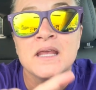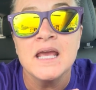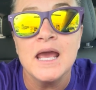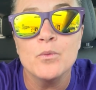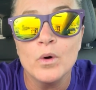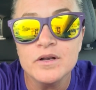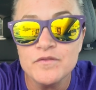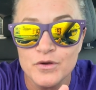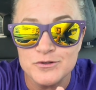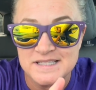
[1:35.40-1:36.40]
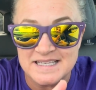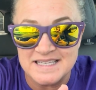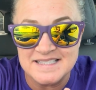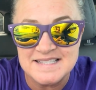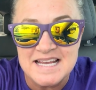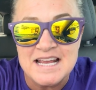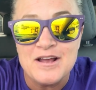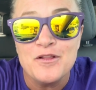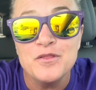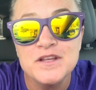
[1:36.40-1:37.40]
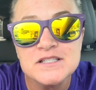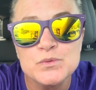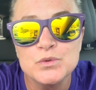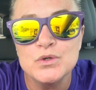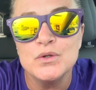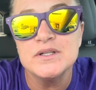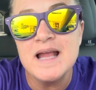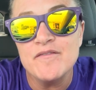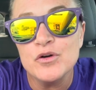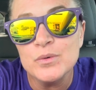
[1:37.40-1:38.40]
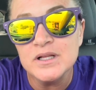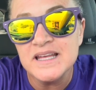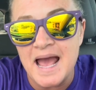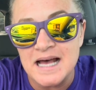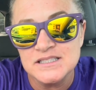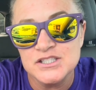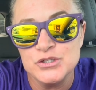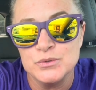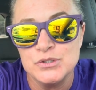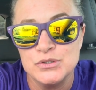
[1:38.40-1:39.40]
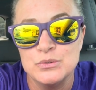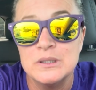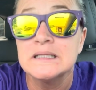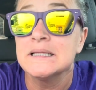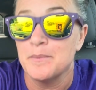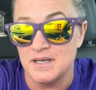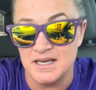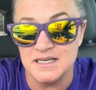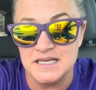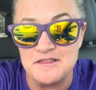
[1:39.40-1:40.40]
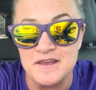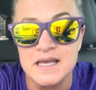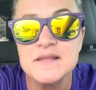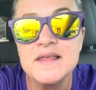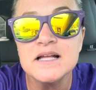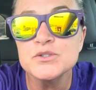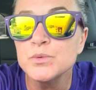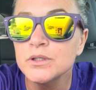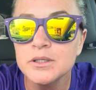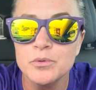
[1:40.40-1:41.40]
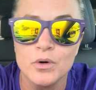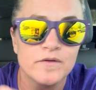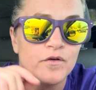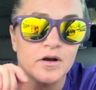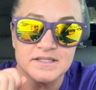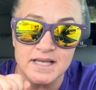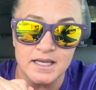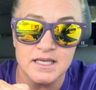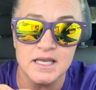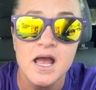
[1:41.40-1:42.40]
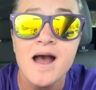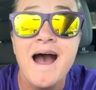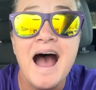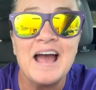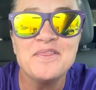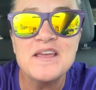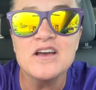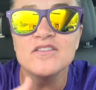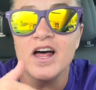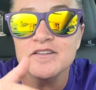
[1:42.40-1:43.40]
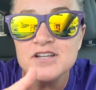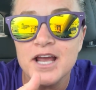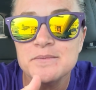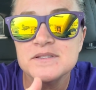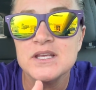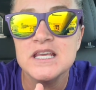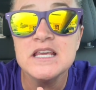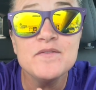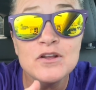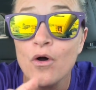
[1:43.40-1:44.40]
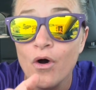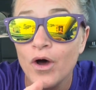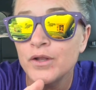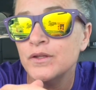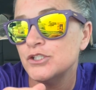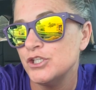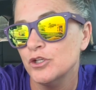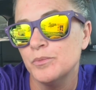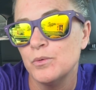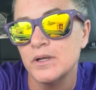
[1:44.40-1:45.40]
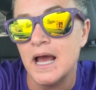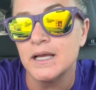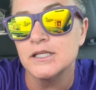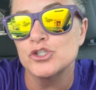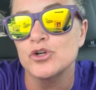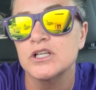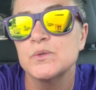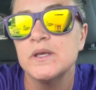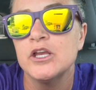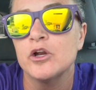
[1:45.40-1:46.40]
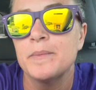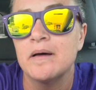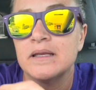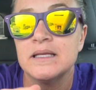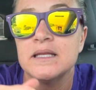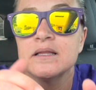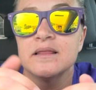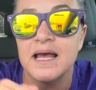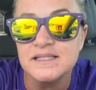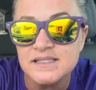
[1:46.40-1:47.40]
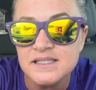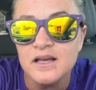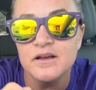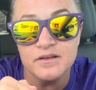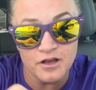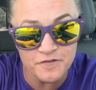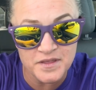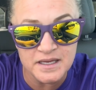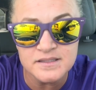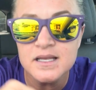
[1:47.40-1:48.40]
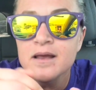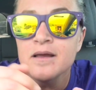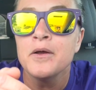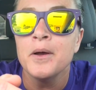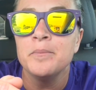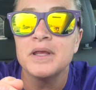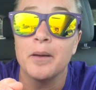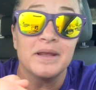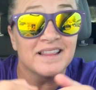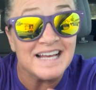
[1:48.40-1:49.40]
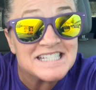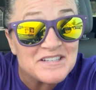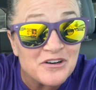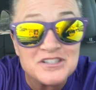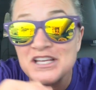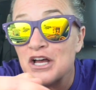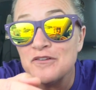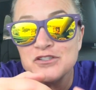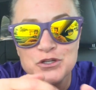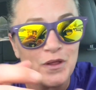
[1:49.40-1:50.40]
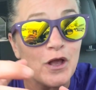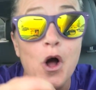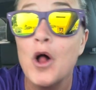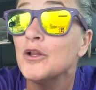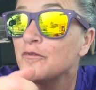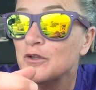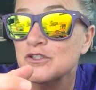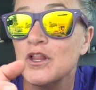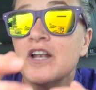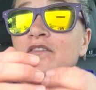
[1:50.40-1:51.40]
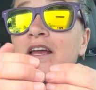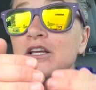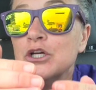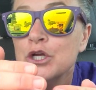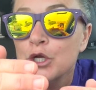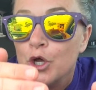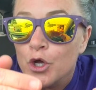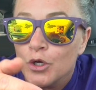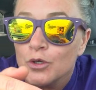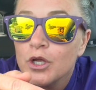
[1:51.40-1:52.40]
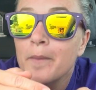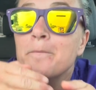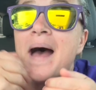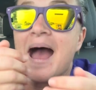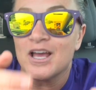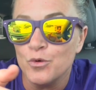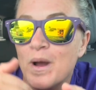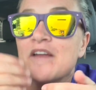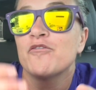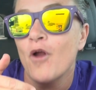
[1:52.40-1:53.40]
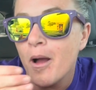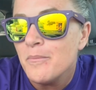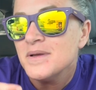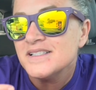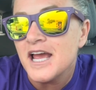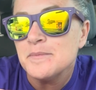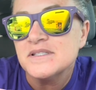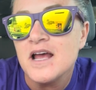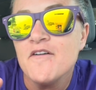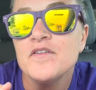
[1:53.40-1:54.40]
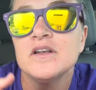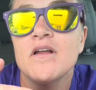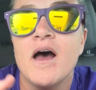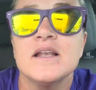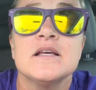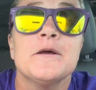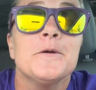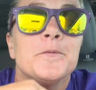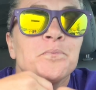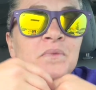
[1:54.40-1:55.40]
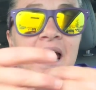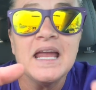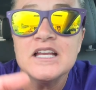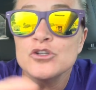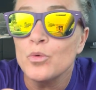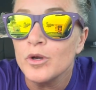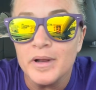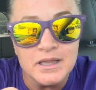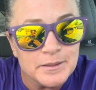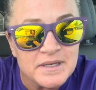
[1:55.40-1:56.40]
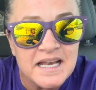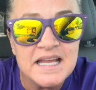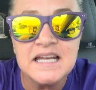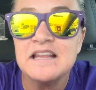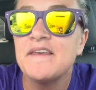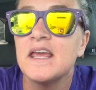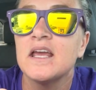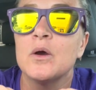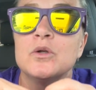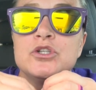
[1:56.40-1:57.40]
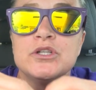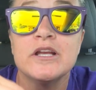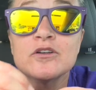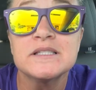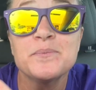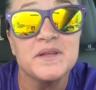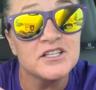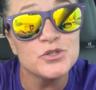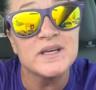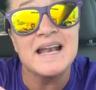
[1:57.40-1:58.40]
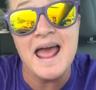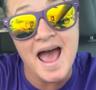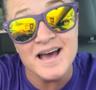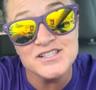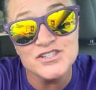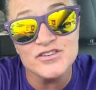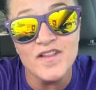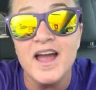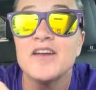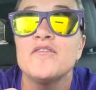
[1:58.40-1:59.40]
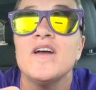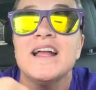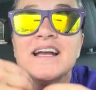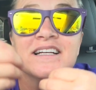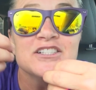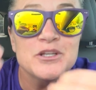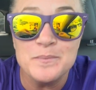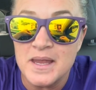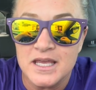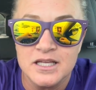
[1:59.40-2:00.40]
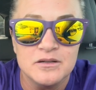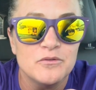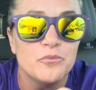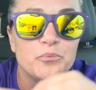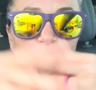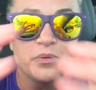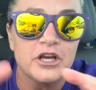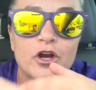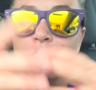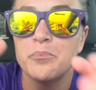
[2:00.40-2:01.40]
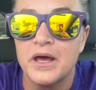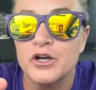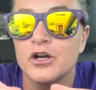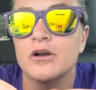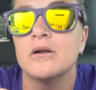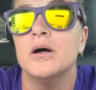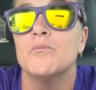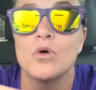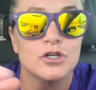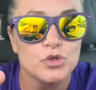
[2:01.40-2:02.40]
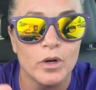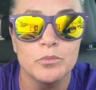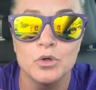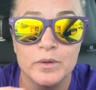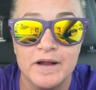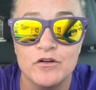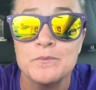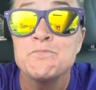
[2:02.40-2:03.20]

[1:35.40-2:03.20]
And one of those is this rule never really asks you to eliminate anything. And that's really important for our psyche. I think a lot of times, even on the GLP-1 agonist drugs, we hear about eating less of things, becoming less of ourselves. You know, like there's a lot of like come back away from type stuff, not, hey, don't worry about eliminating anything. Here's some things you can add to your life to make it bigger, better, more enjoyable, whatever.